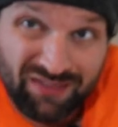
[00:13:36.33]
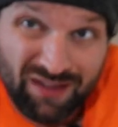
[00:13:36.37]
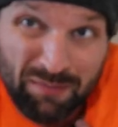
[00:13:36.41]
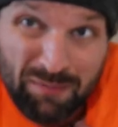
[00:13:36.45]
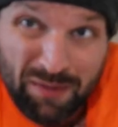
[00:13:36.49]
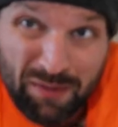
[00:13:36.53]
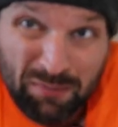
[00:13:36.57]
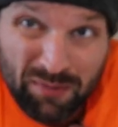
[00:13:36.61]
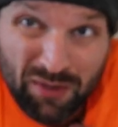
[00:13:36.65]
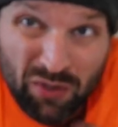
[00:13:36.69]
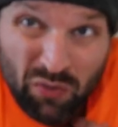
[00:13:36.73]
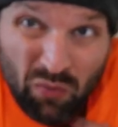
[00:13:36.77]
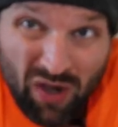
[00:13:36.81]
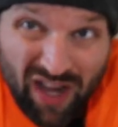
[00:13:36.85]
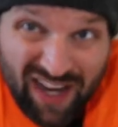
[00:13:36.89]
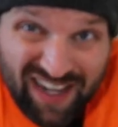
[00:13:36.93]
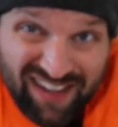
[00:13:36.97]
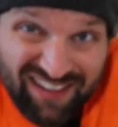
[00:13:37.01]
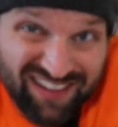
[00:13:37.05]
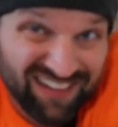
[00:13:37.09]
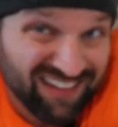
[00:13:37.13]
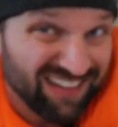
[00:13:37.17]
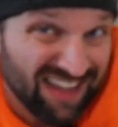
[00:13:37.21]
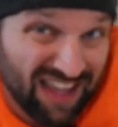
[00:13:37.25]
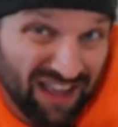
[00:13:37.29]
Maybe be
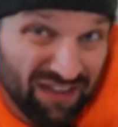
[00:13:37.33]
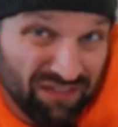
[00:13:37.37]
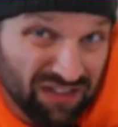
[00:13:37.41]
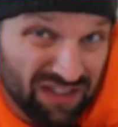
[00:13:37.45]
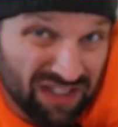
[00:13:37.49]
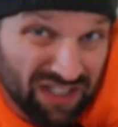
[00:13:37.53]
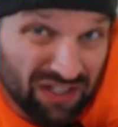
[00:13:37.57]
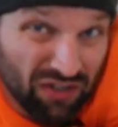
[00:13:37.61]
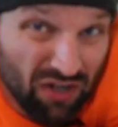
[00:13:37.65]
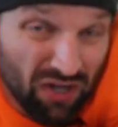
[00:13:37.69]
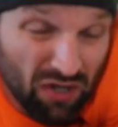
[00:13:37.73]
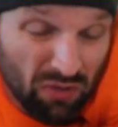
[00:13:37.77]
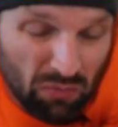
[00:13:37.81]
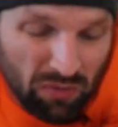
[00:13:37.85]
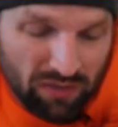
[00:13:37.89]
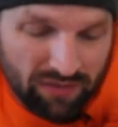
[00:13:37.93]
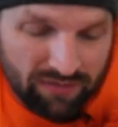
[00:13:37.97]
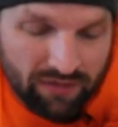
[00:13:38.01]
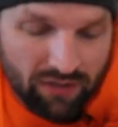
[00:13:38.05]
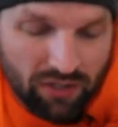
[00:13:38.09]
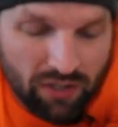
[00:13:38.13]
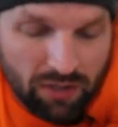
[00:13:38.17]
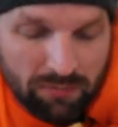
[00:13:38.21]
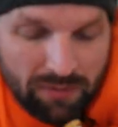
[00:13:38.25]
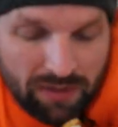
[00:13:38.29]
quiet in the lavalier. I don't want
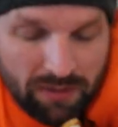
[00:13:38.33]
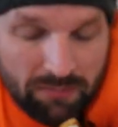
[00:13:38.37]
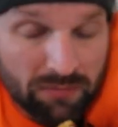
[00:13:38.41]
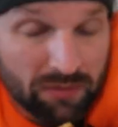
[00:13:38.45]
it to hear me.